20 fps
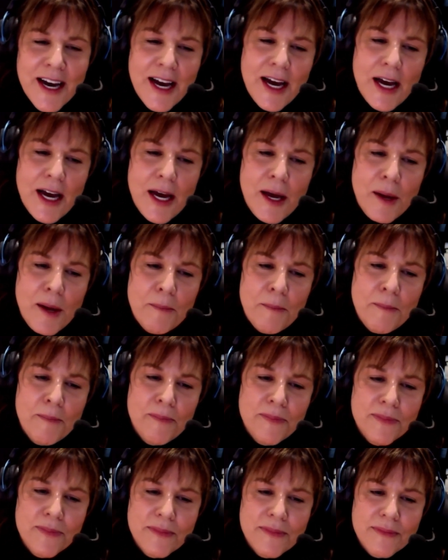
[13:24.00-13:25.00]

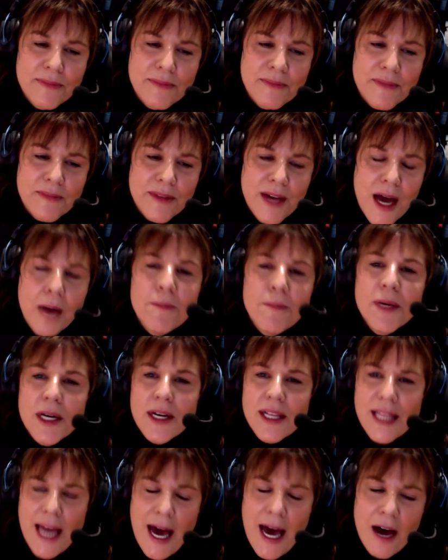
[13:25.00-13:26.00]
I'm going to
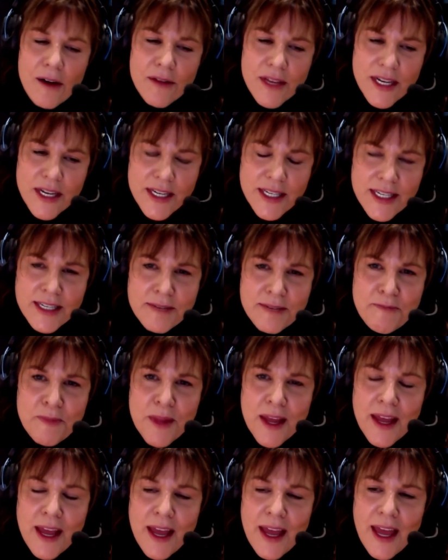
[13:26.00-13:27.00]
allow this.
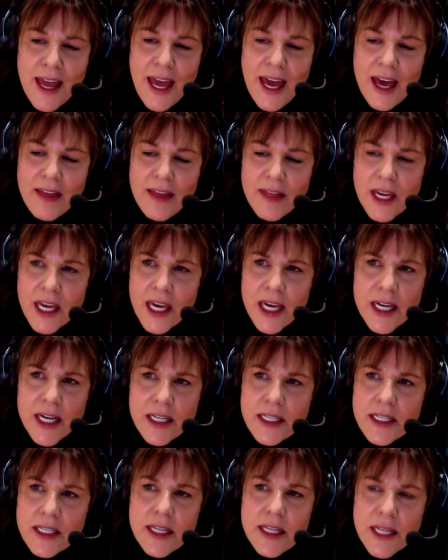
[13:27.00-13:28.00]
And the
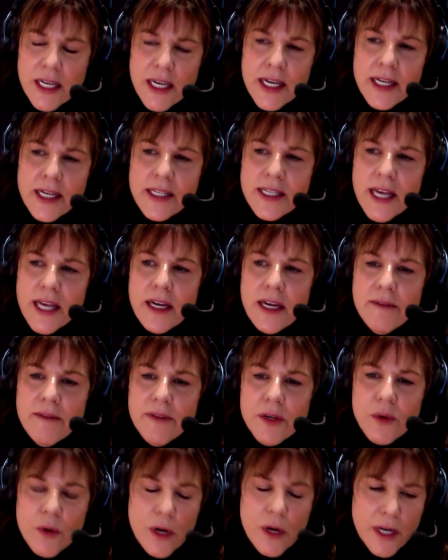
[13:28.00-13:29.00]
kids had
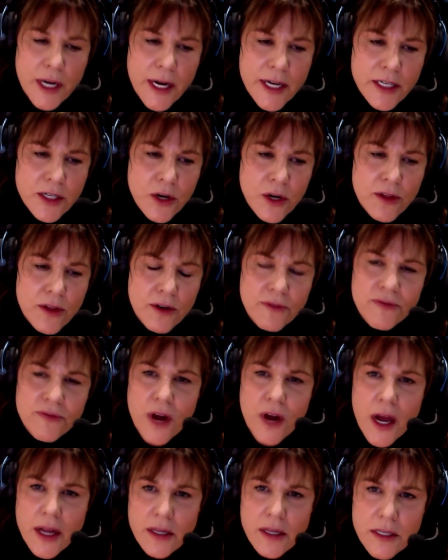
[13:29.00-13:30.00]
even organized all their
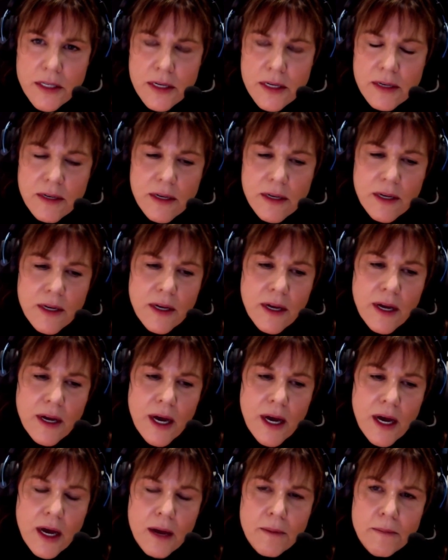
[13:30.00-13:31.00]
friends
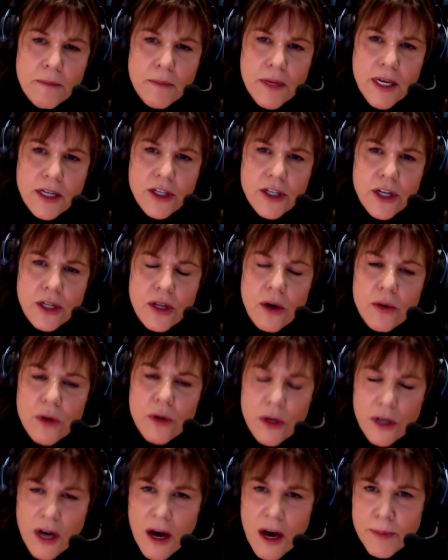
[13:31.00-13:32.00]
into
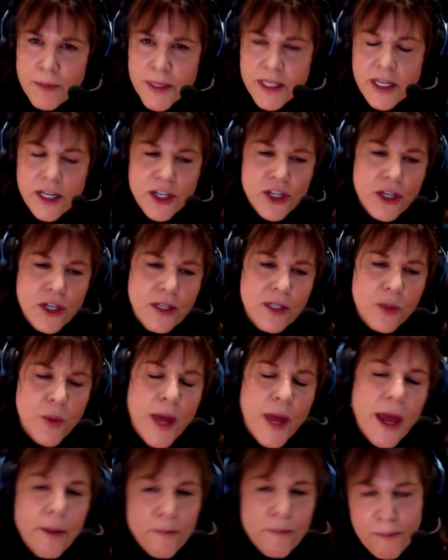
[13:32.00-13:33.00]
local competitions.
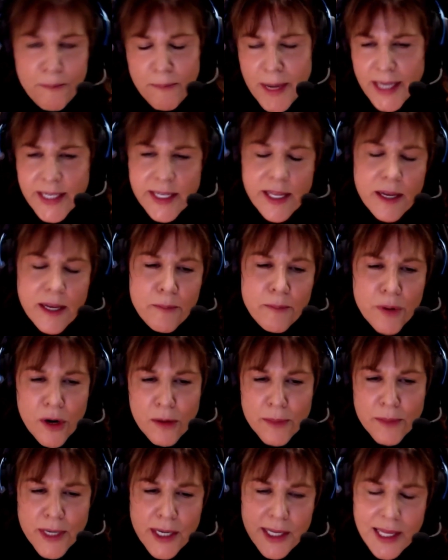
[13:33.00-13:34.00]
We had basically a
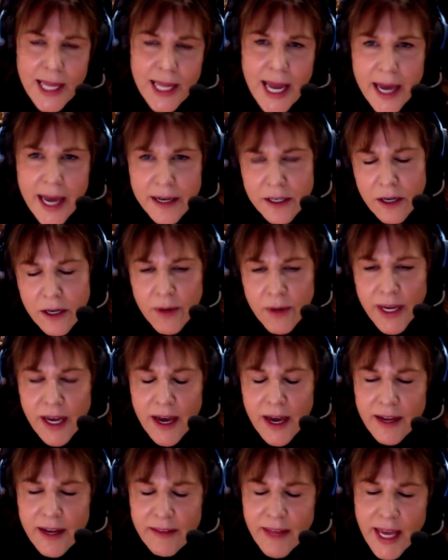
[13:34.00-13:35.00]
permanent LAN going
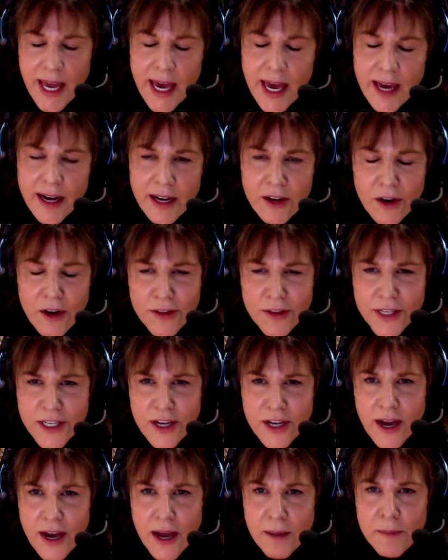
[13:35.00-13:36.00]
on in the attic all the
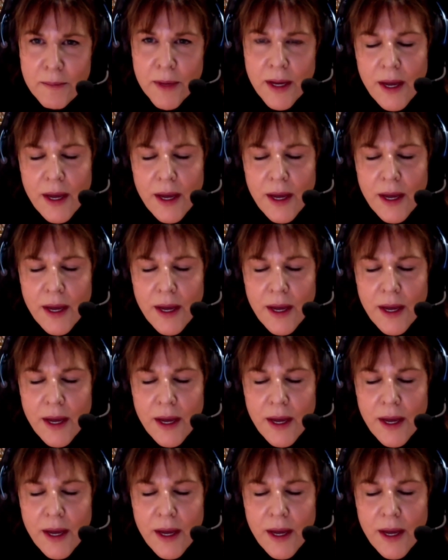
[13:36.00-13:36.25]
time.